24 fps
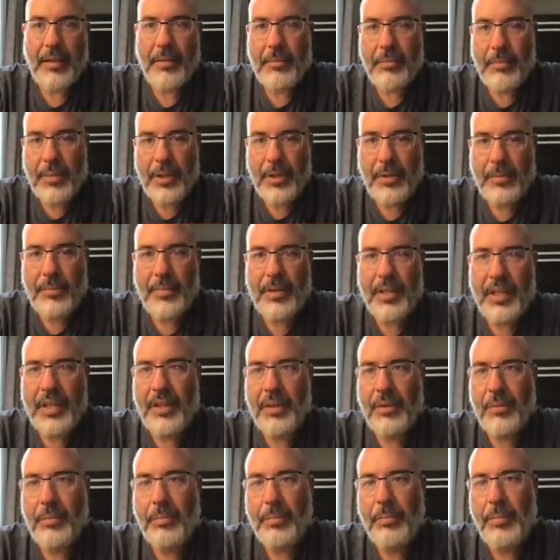boom,
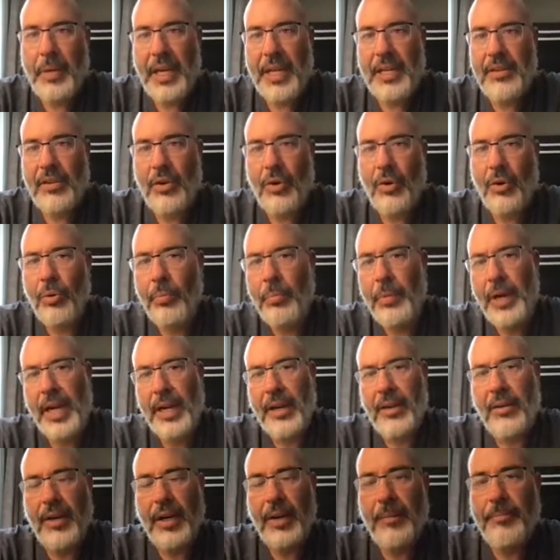it'll paint the whole
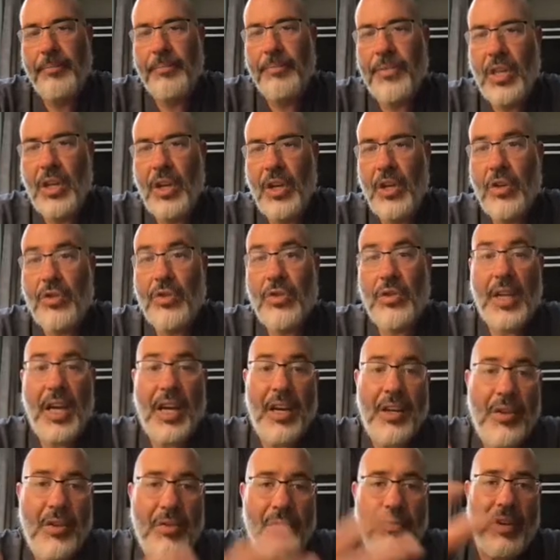background. So now
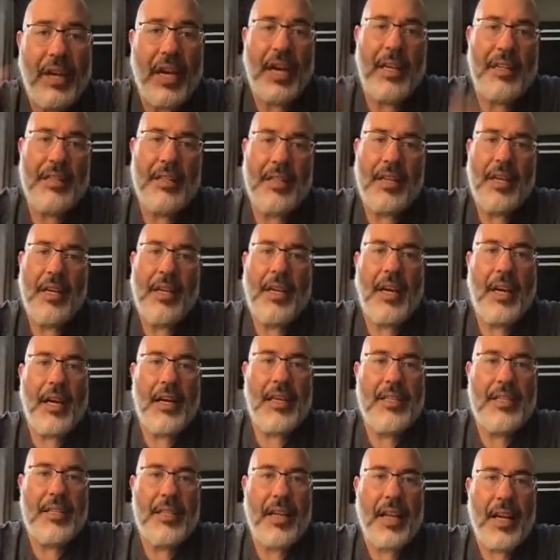you've got a
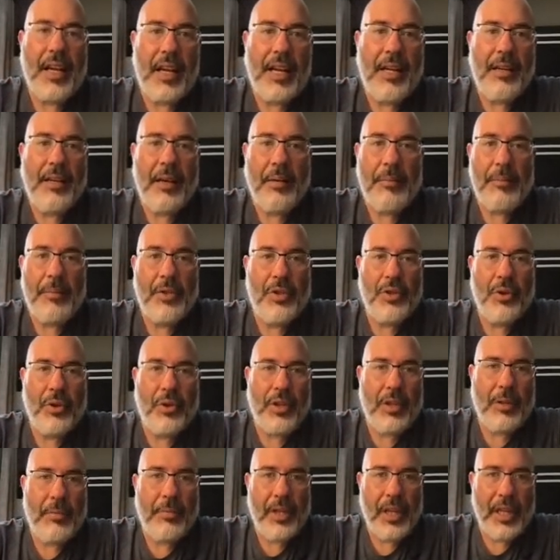slide, a
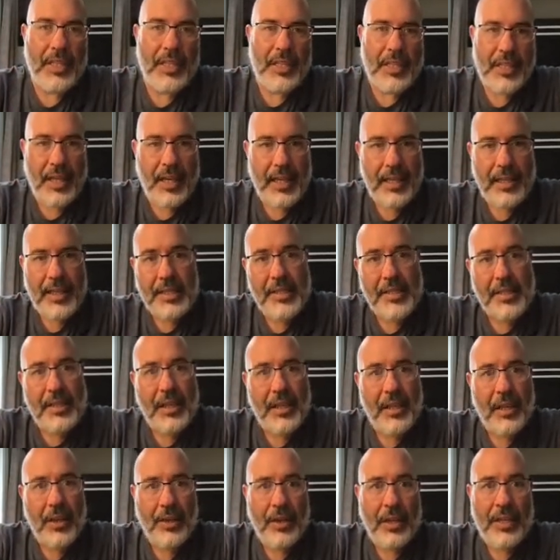totally blank slide, that's the
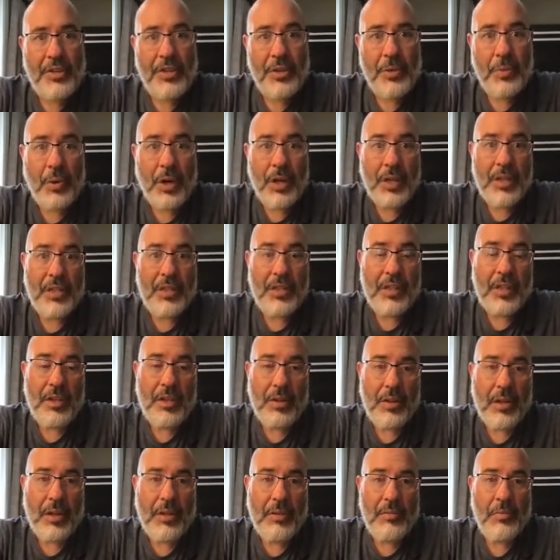color that you want, that you
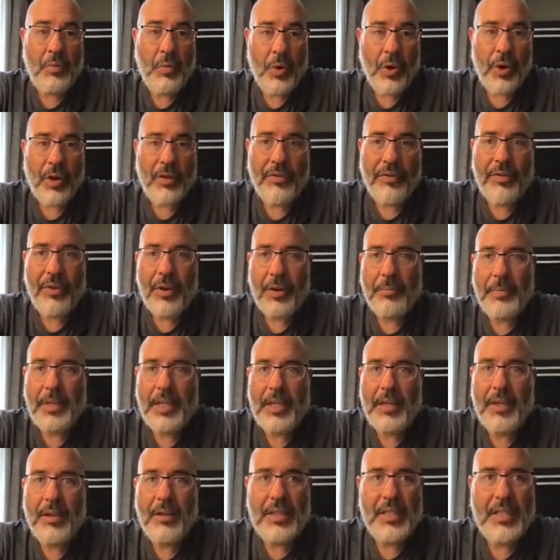could work from
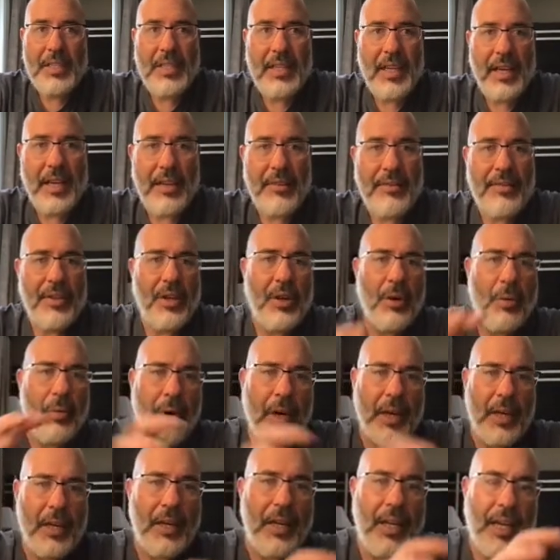here instead if you don't
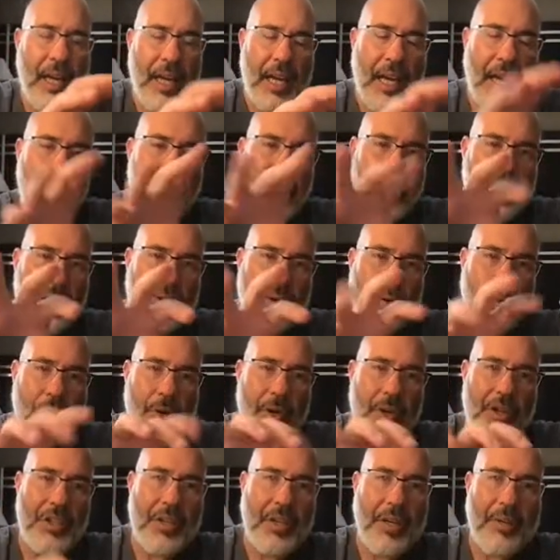want to have a little
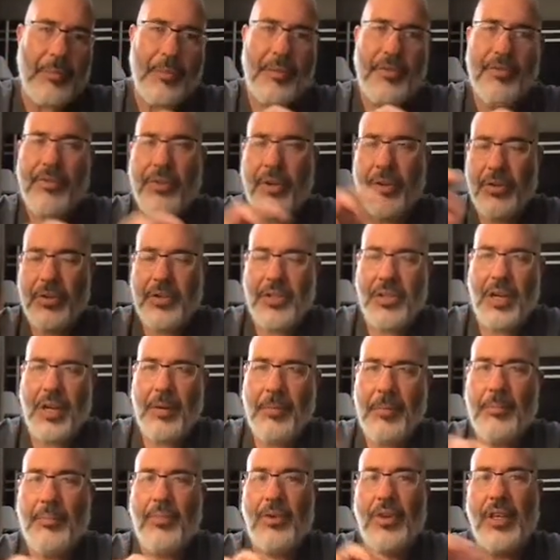workshop in Photoshop
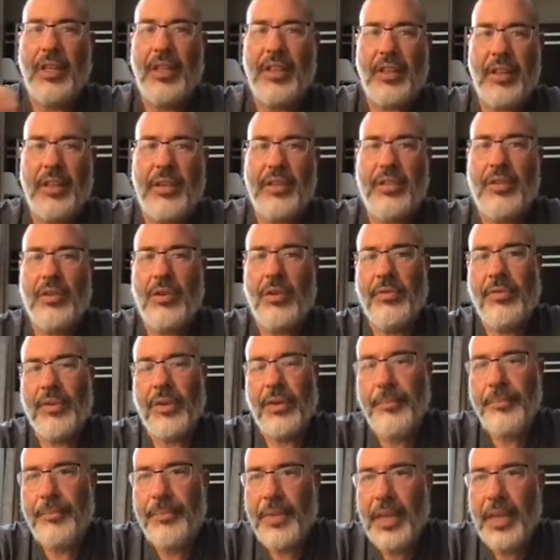and bring things over